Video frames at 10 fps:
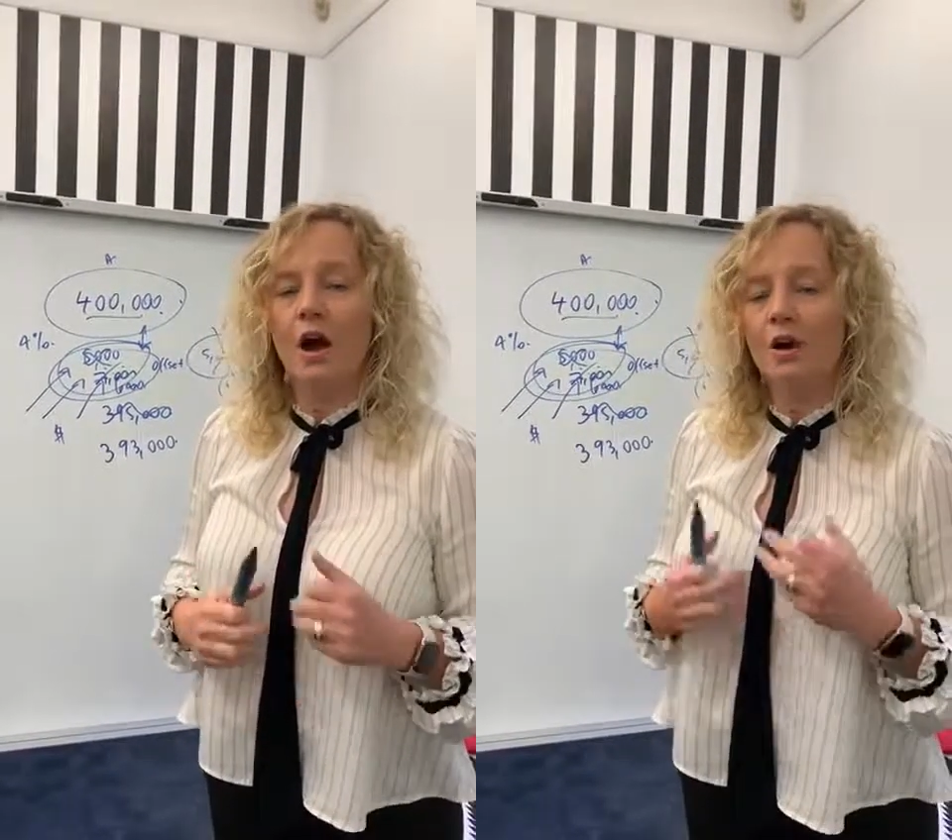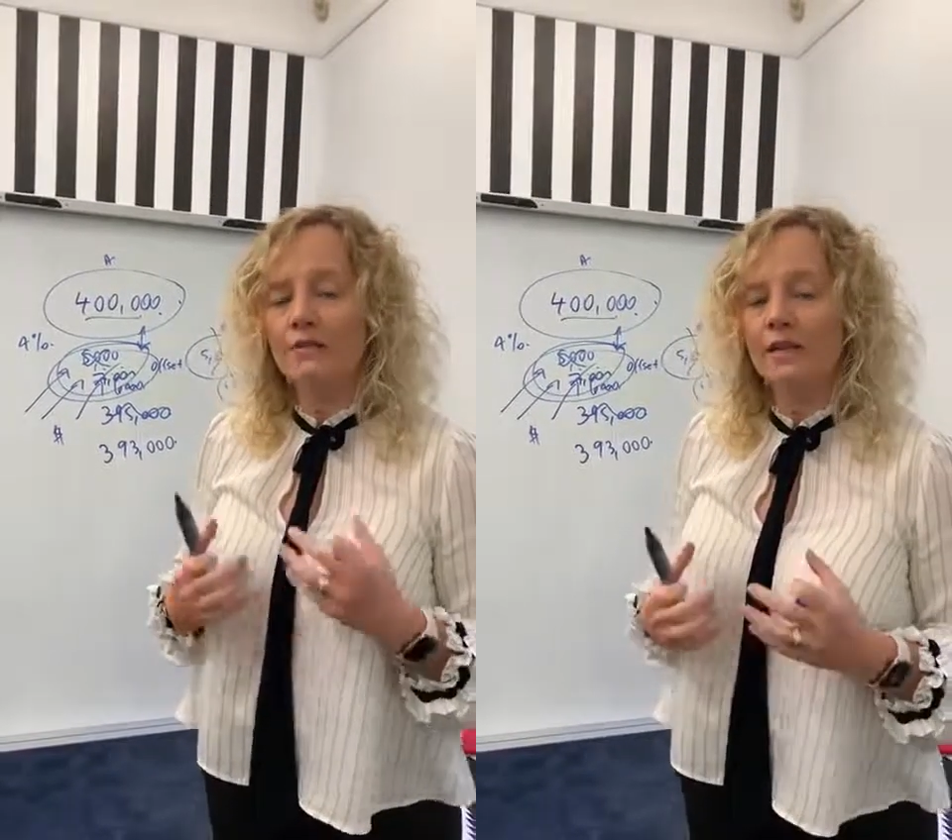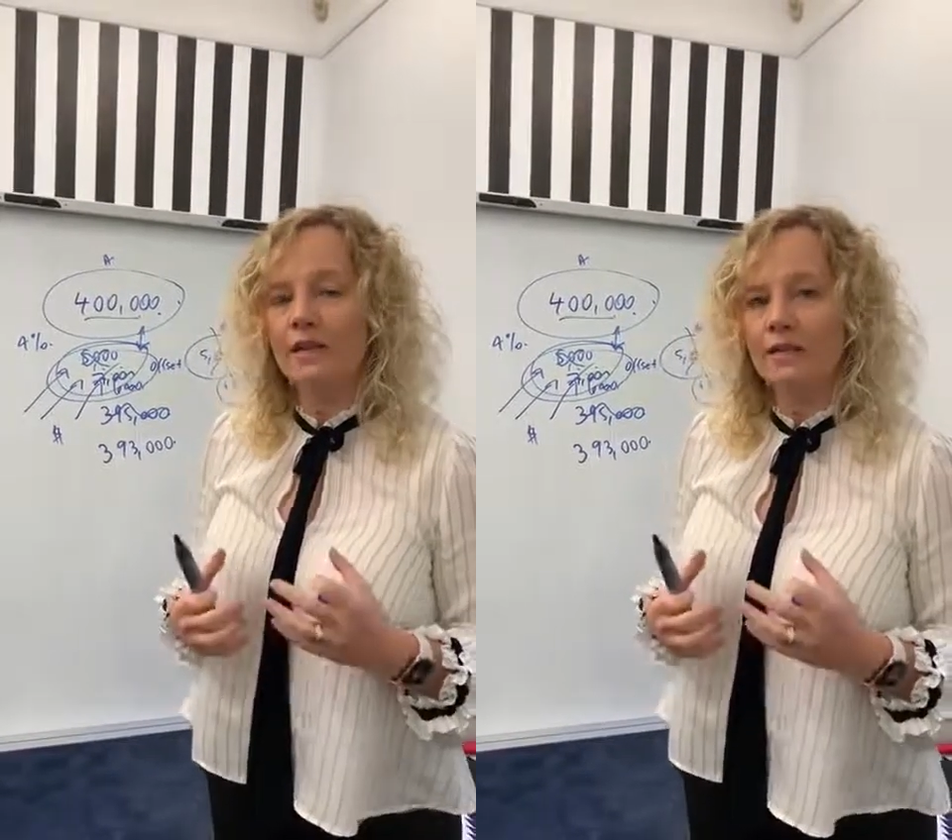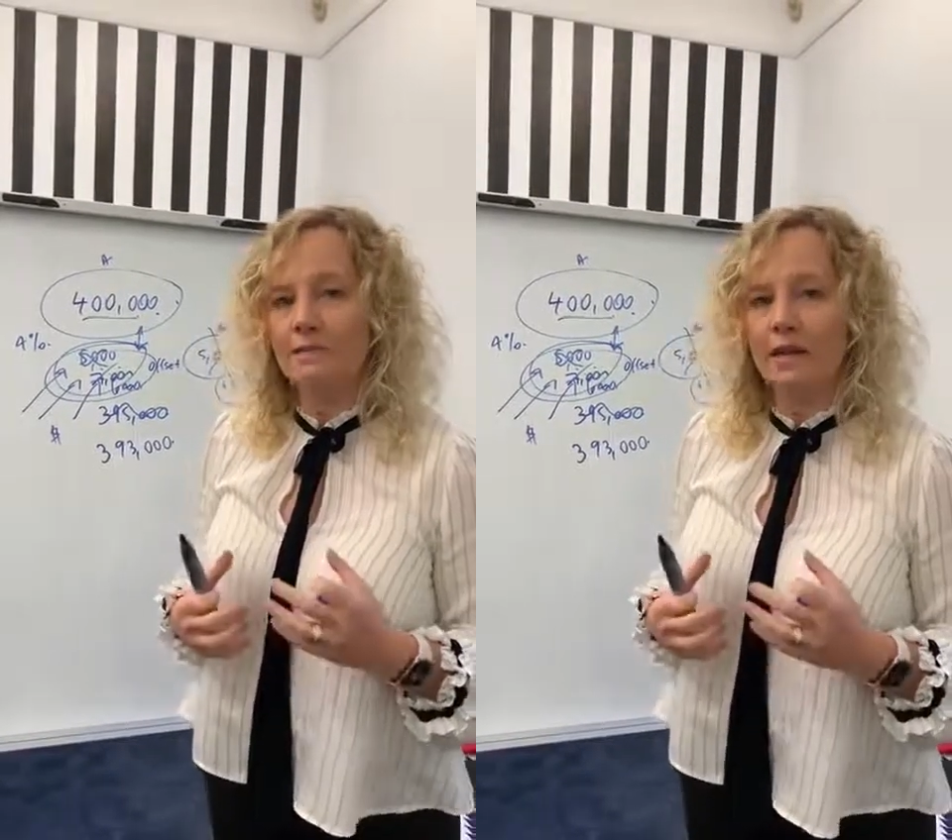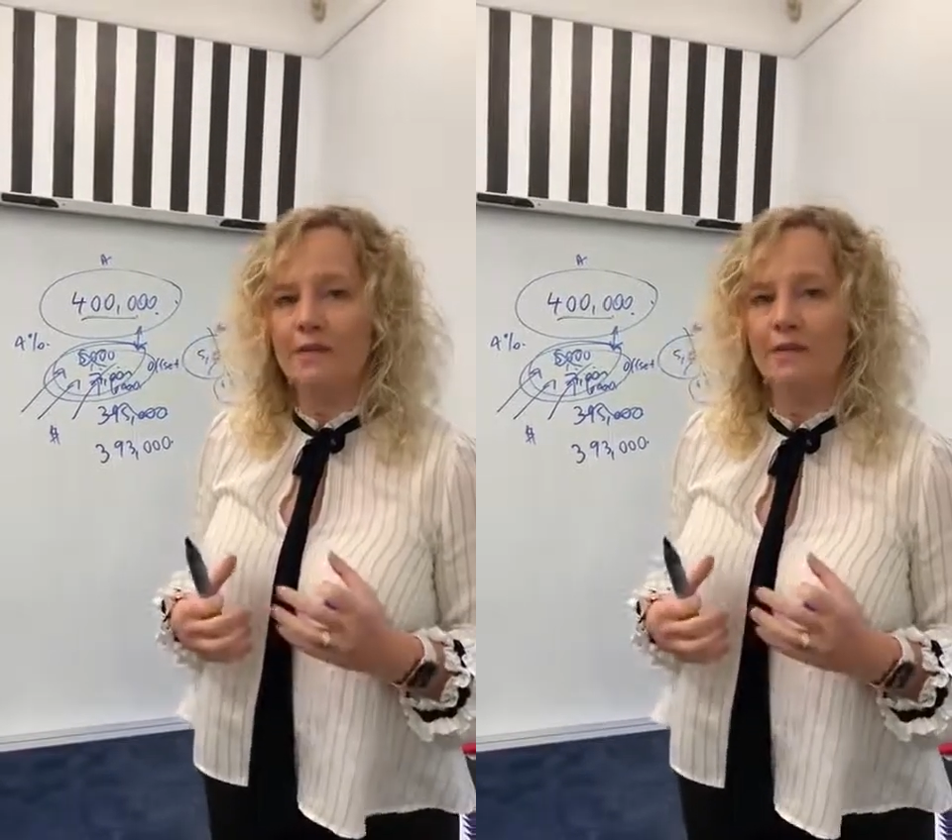Hopefully that
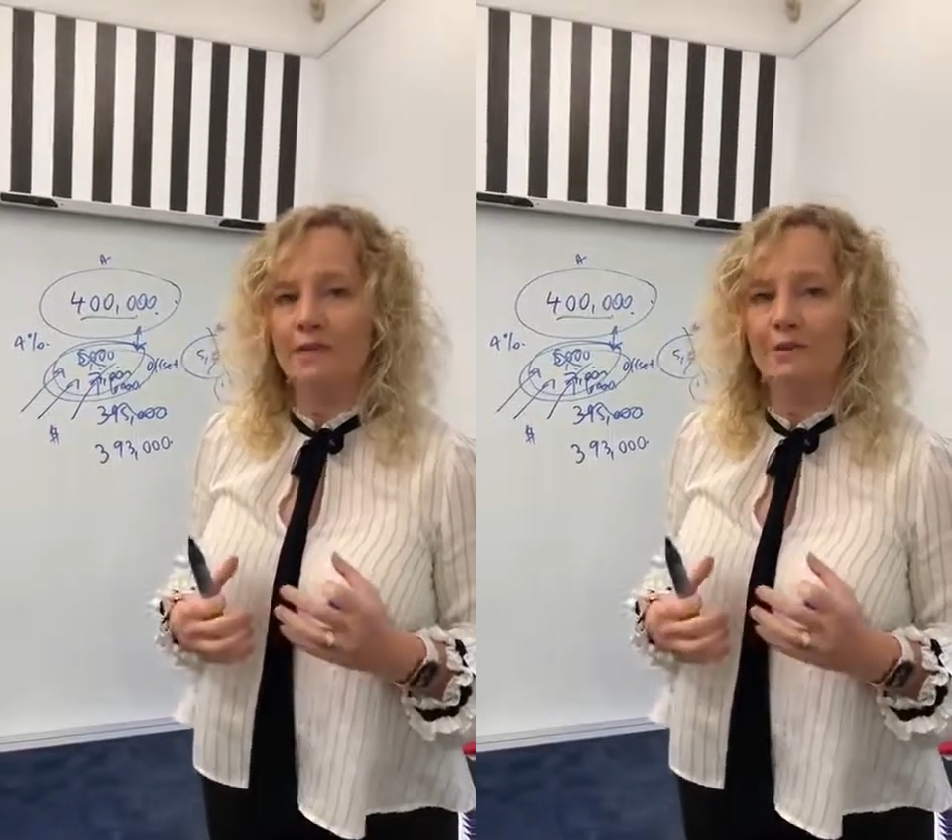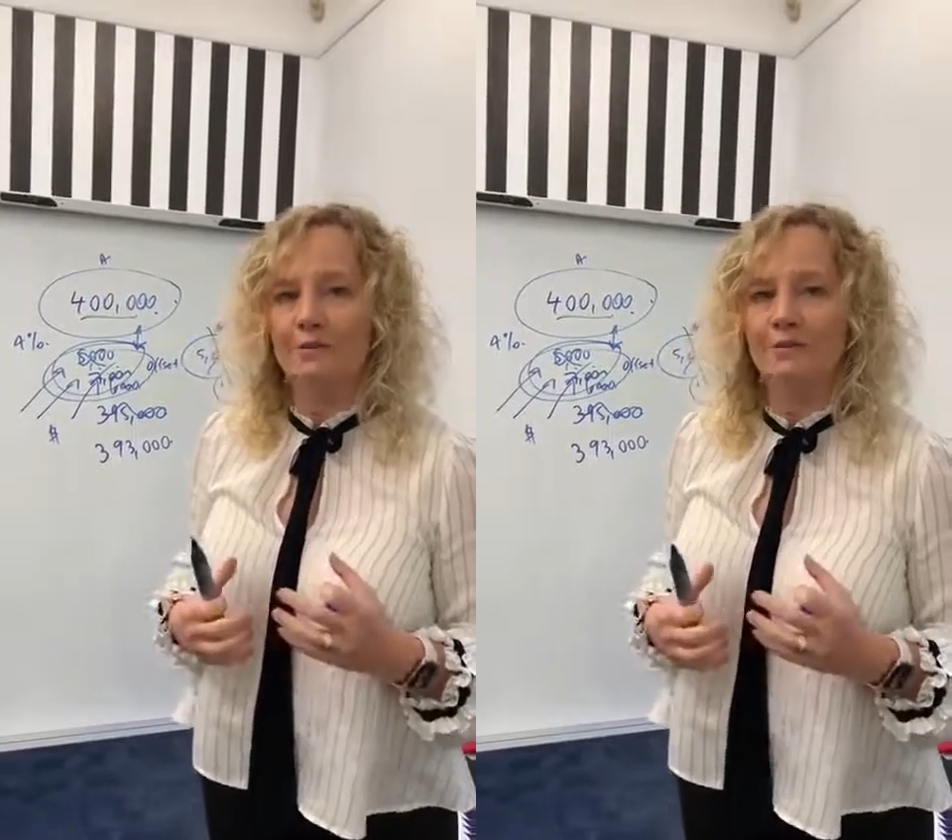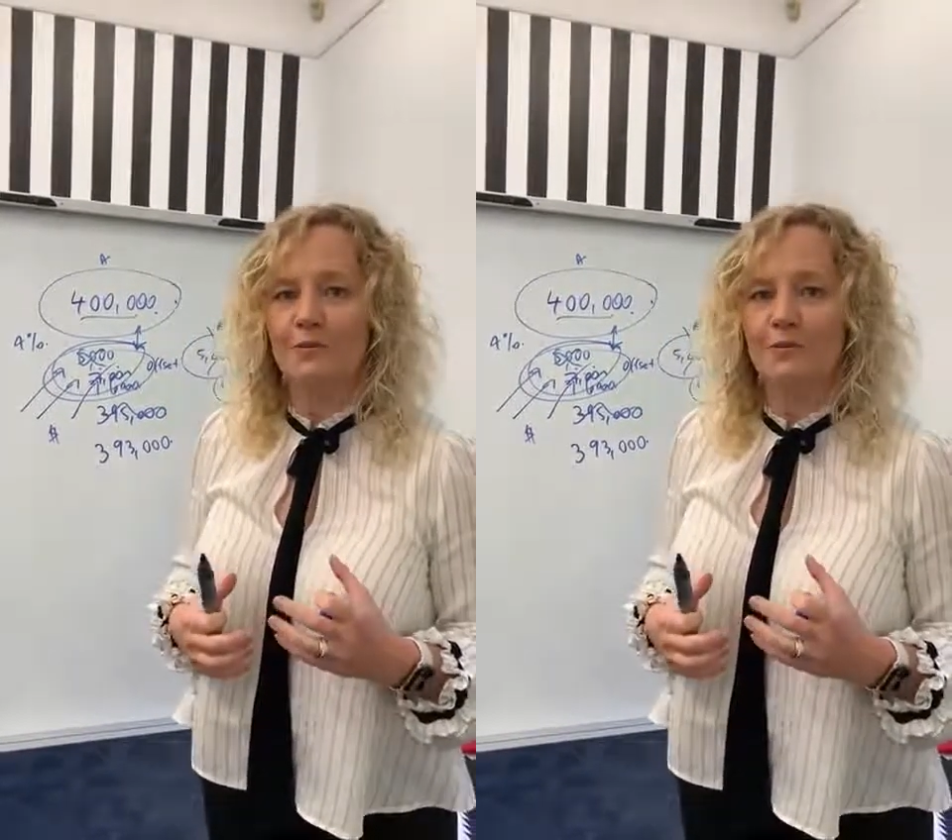explains it a little bit